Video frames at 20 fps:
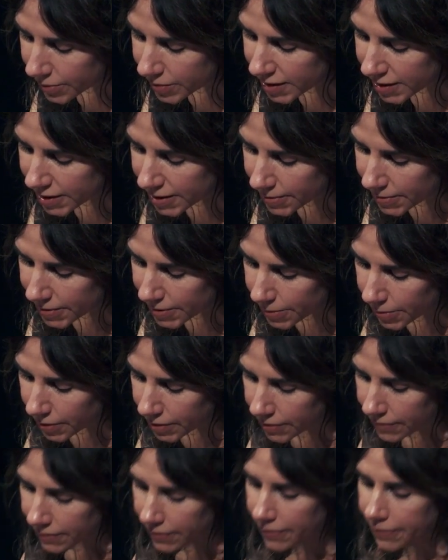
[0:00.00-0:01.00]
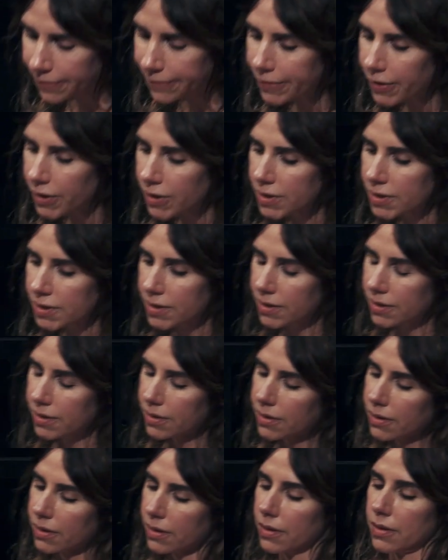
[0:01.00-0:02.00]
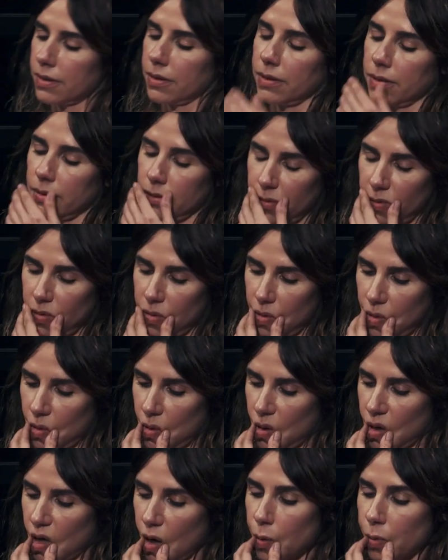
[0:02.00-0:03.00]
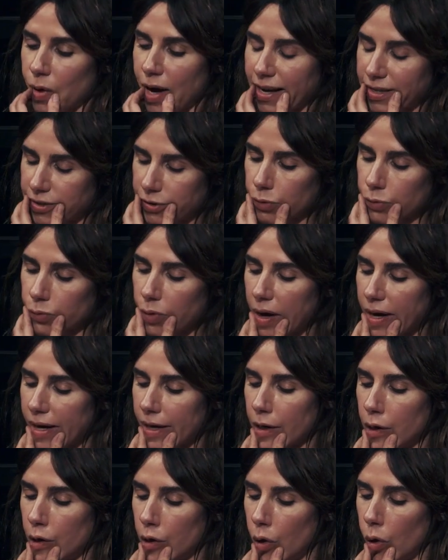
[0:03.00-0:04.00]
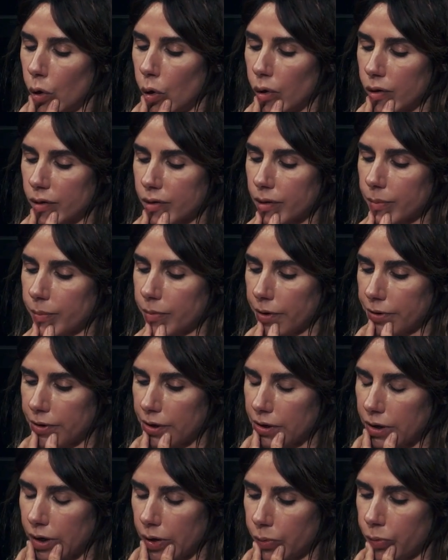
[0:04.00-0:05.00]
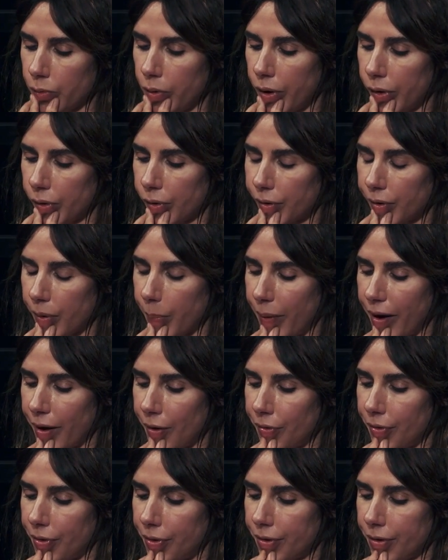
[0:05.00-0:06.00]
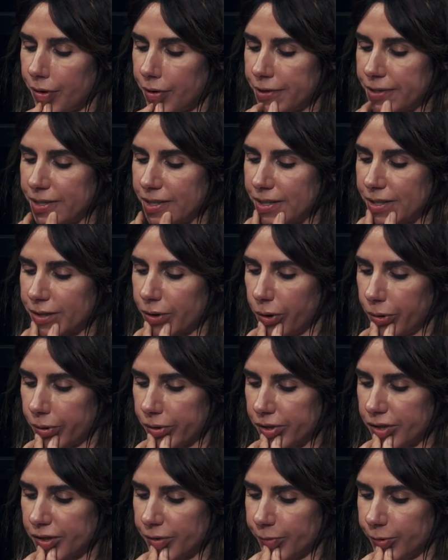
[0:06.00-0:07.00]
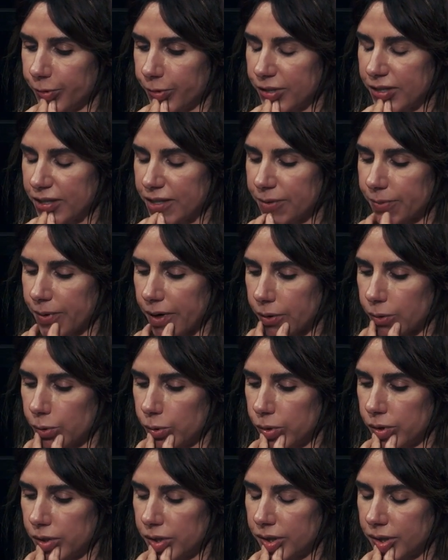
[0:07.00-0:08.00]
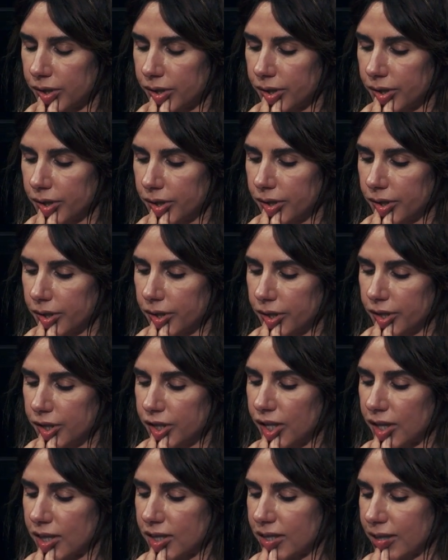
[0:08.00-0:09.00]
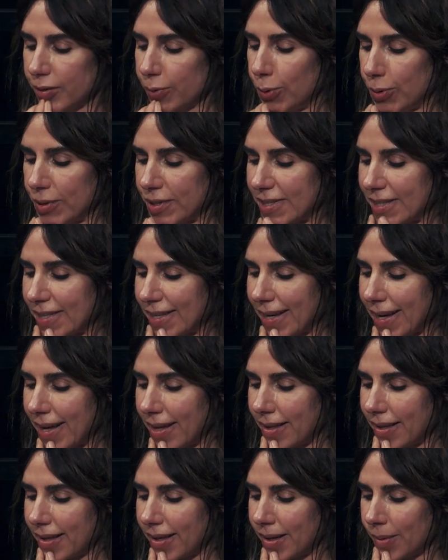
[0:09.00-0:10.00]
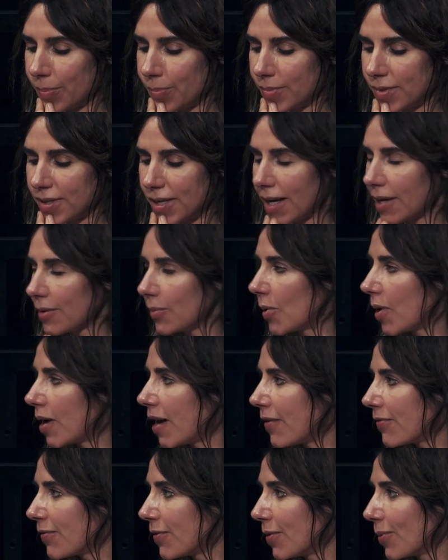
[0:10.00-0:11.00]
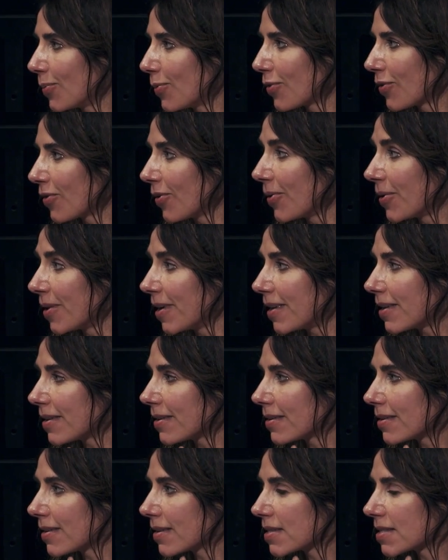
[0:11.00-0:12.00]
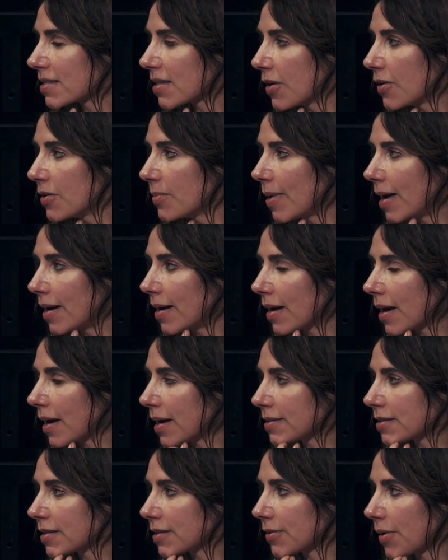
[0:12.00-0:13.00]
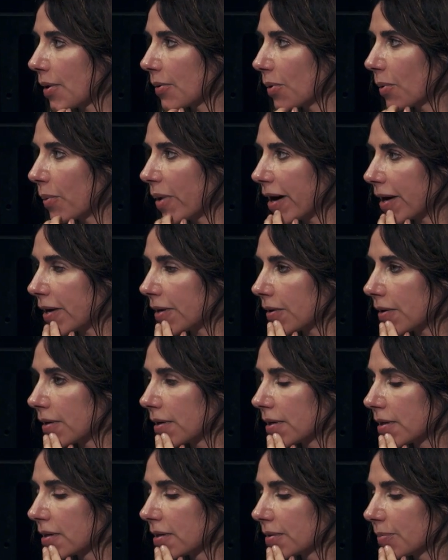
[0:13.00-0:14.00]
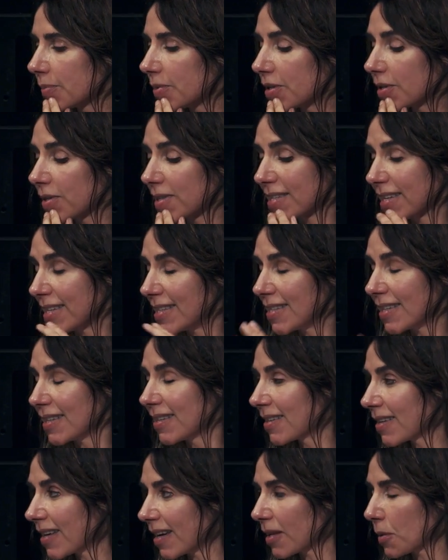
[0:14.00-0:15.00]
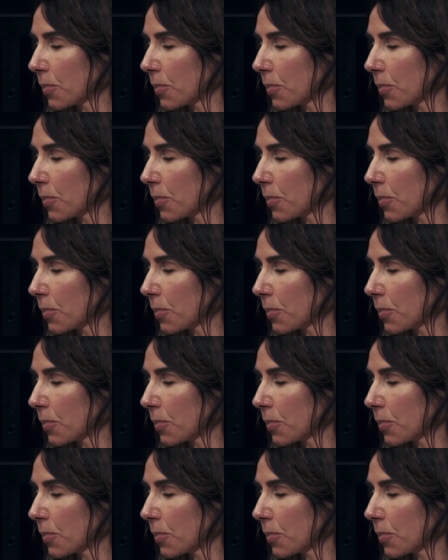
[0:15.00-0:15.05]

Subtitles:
This was one of the first. I had to write a lot. I think I wrote about 30 songs towards this record, just in order to get the 10 or 11 that were on it. So many I had to throw away because they didn't get